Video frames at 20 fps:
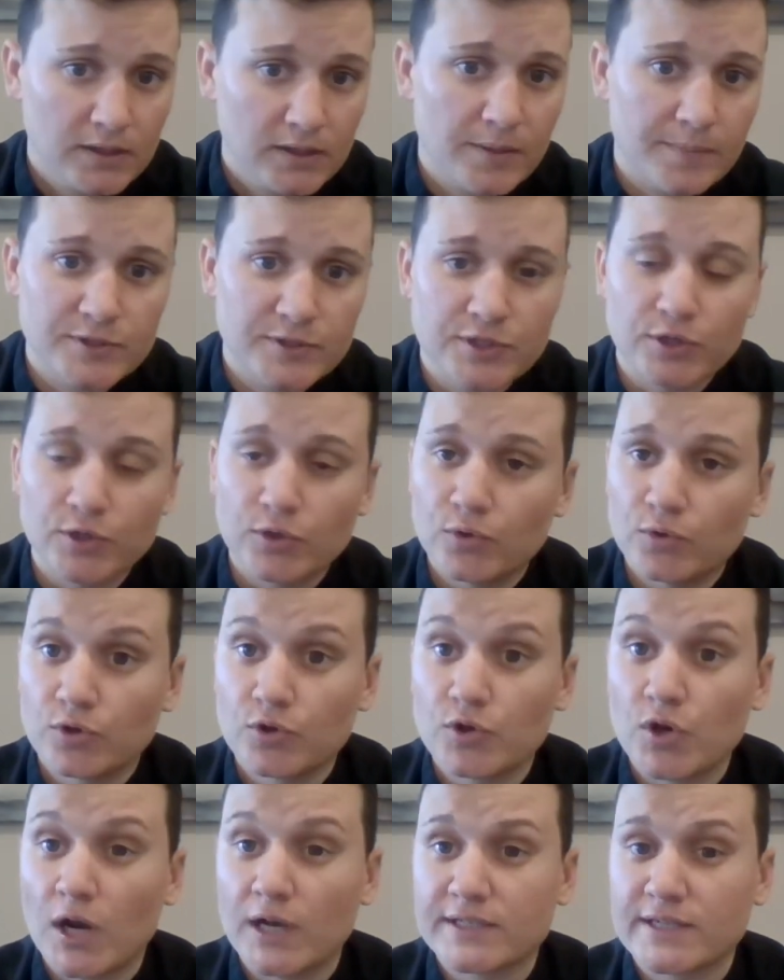Number two,
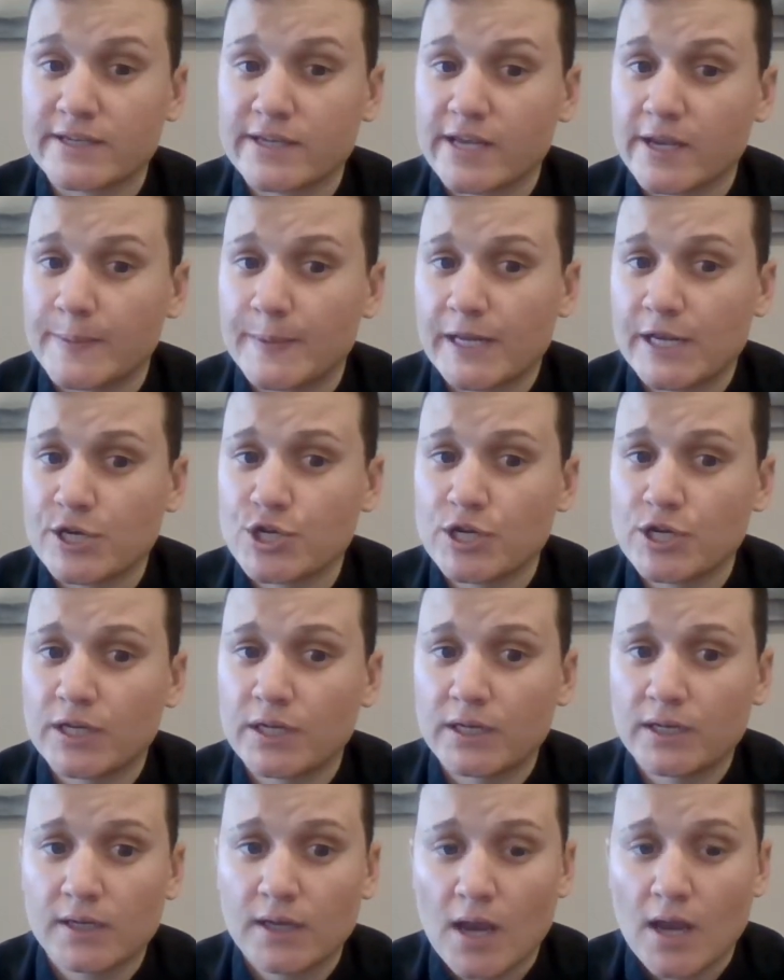
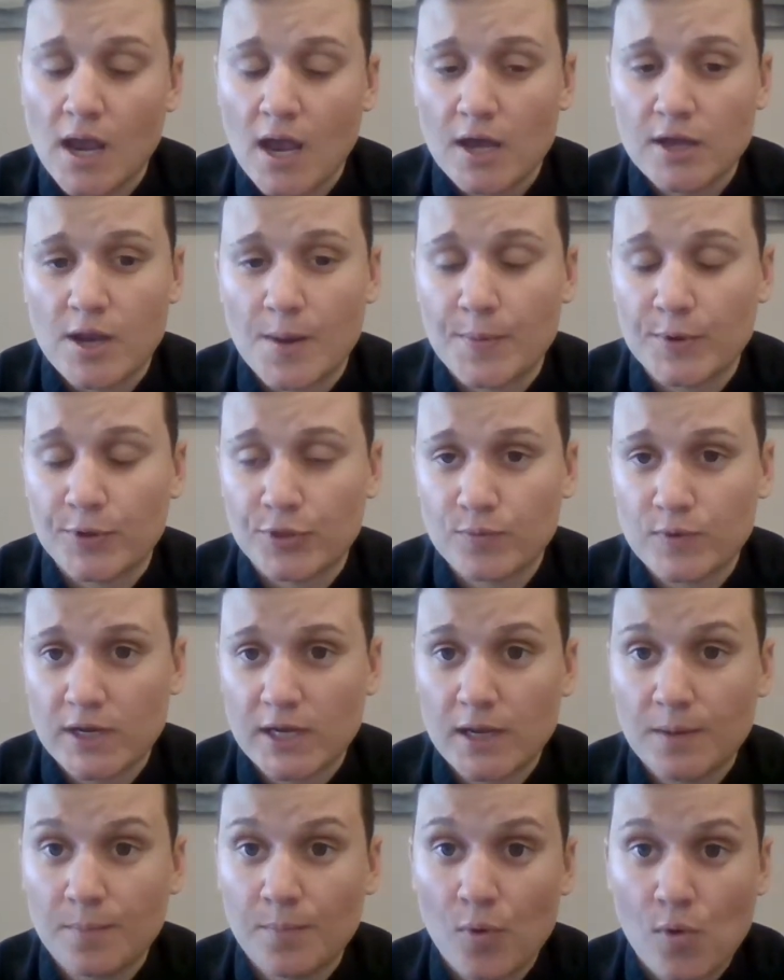cross-contamination. Number
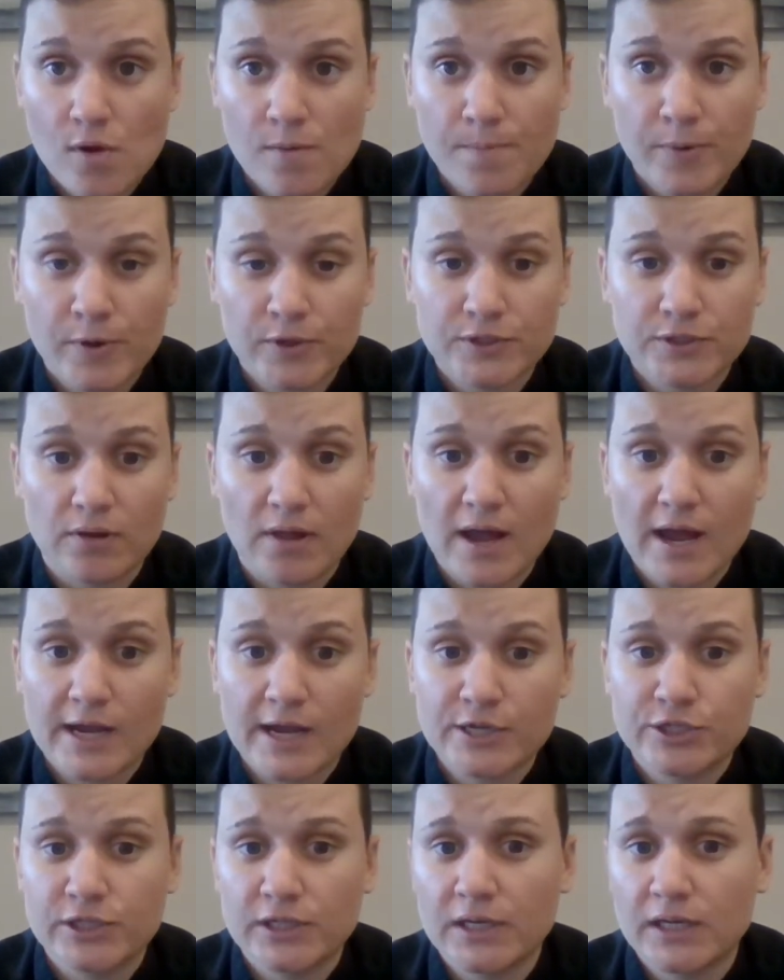three, poor personal
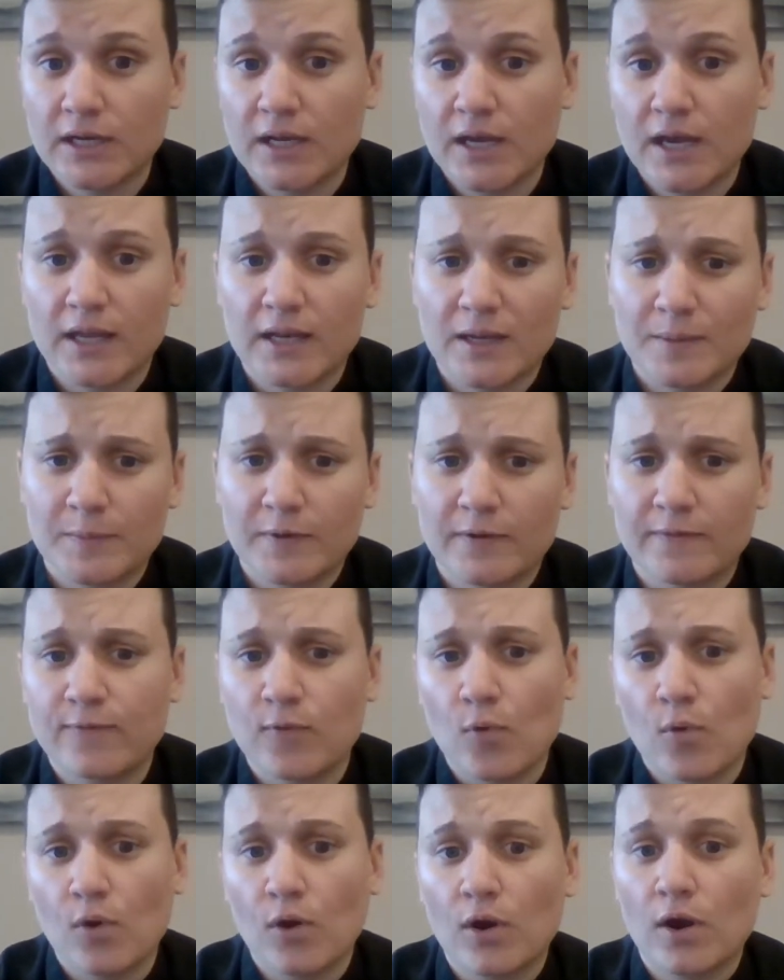hygiene. And number
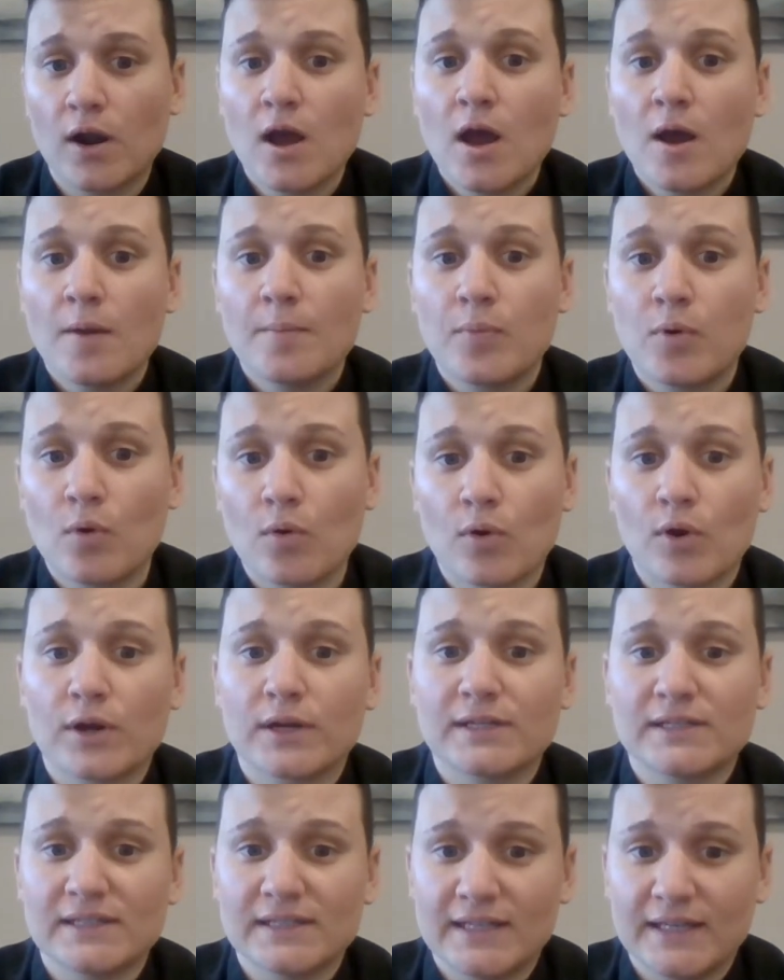four,
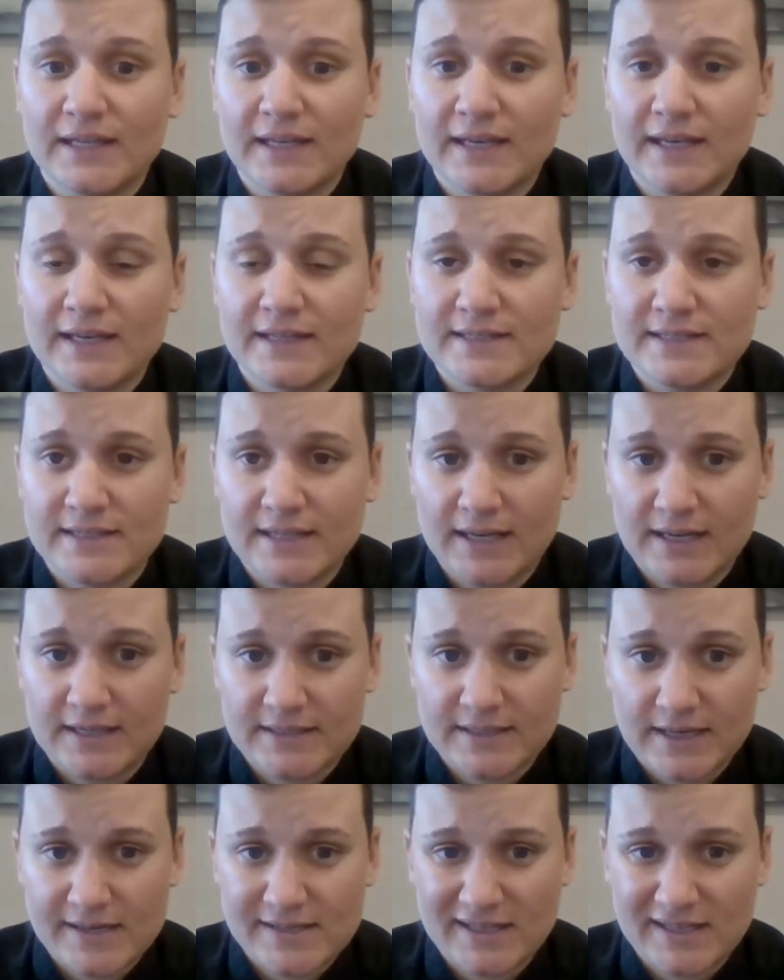poor cleaning and
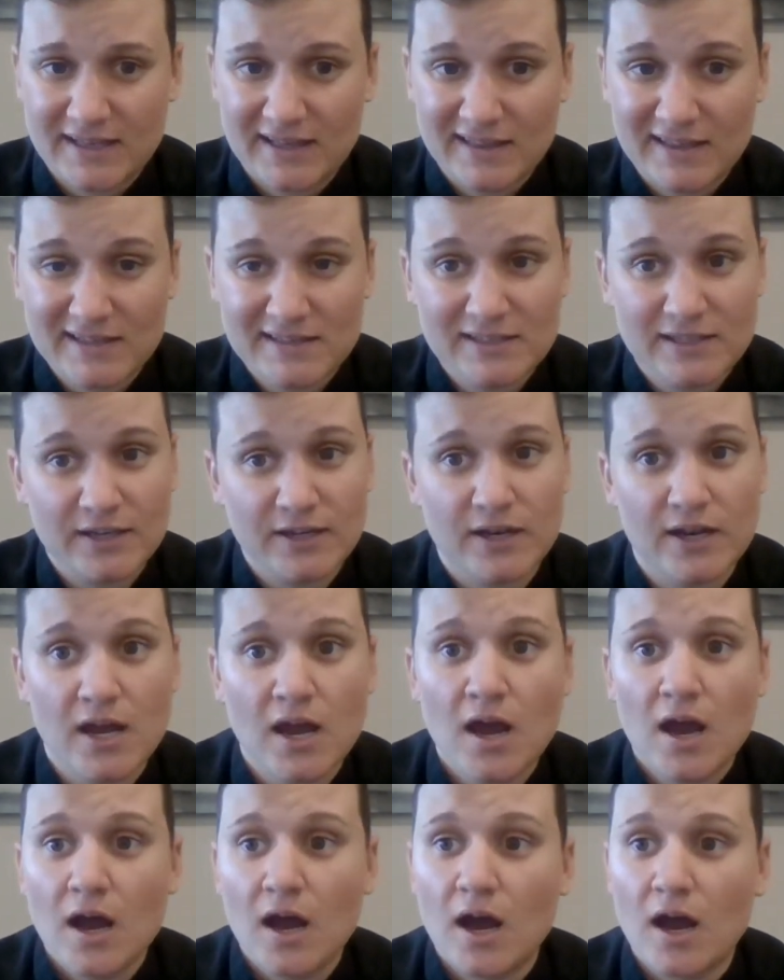sanitizing. These can
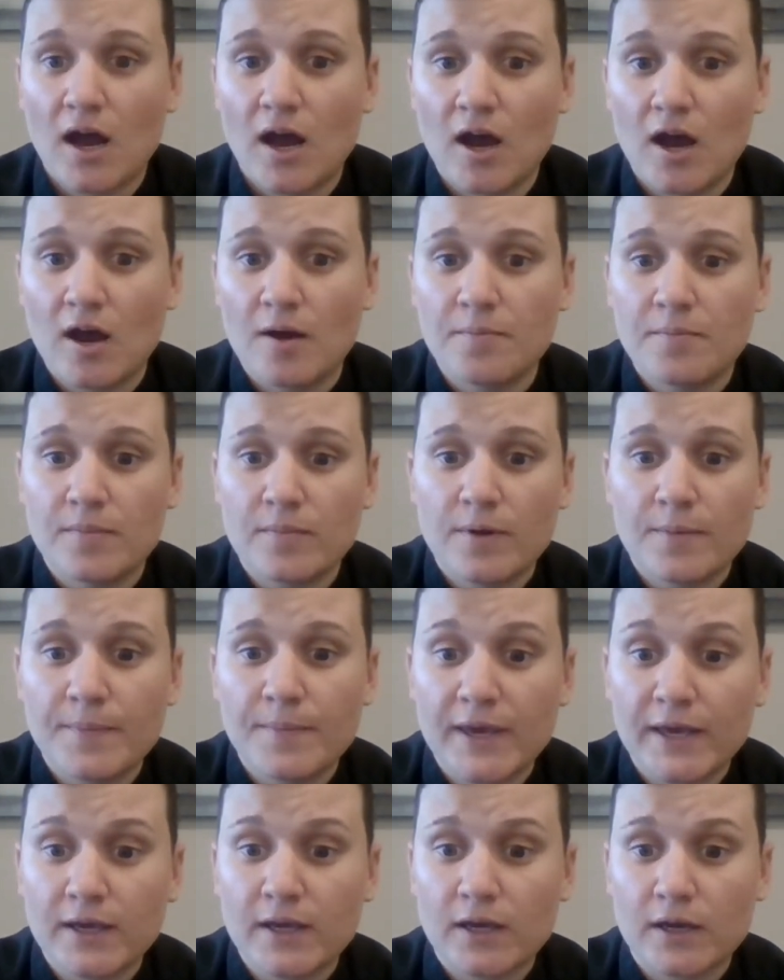
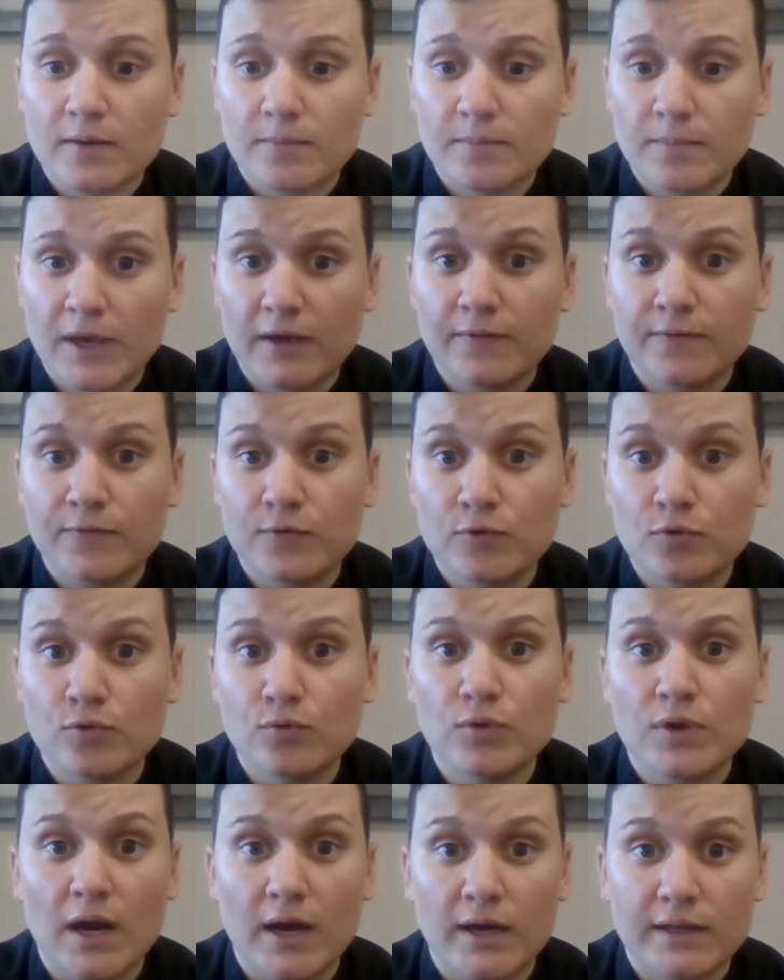make
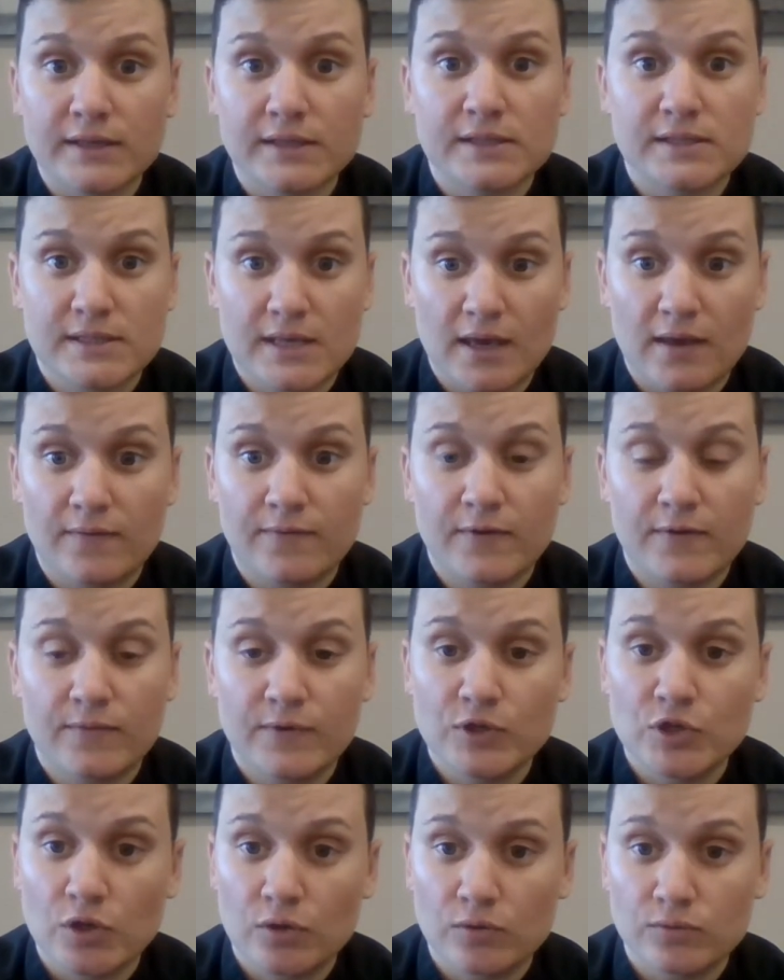food unsafe if
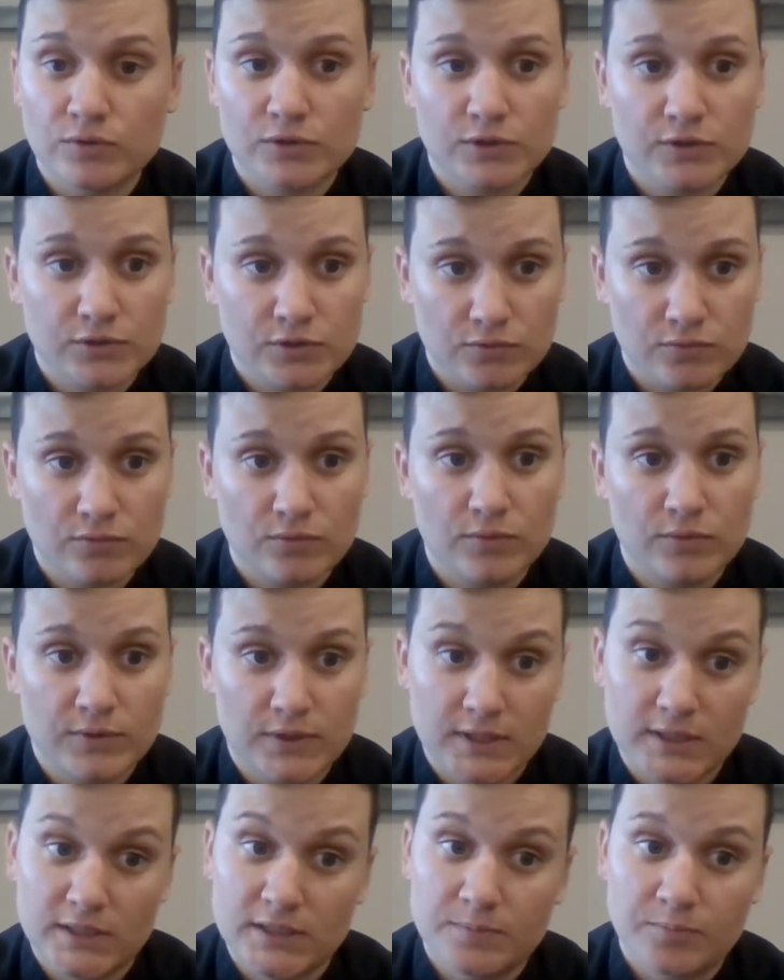we don't do
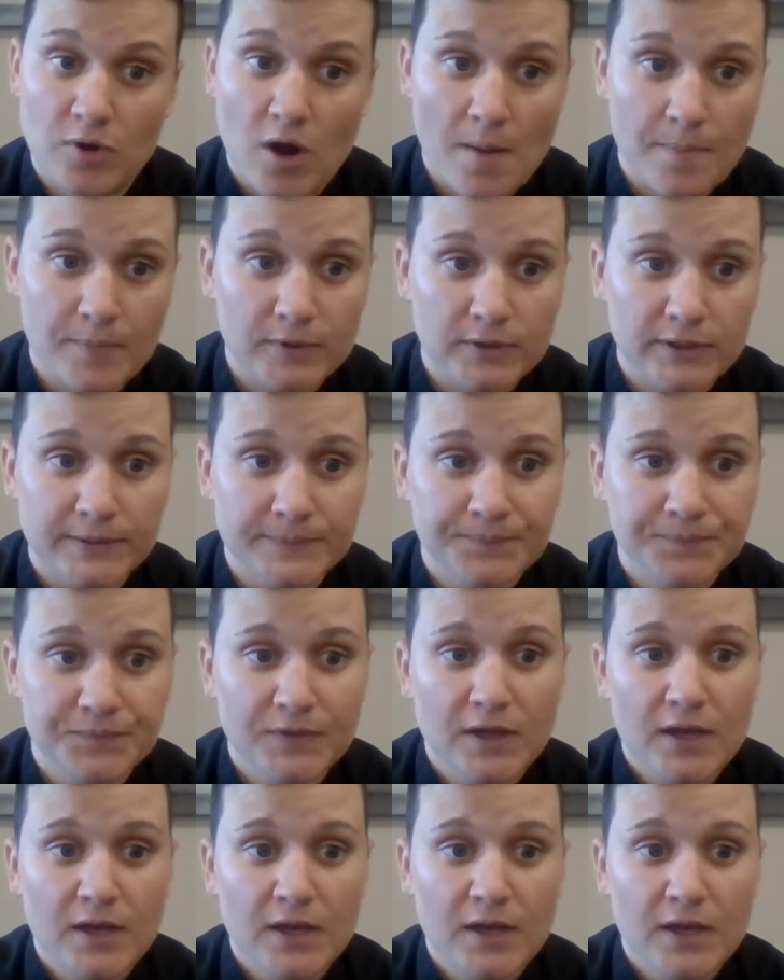these properly.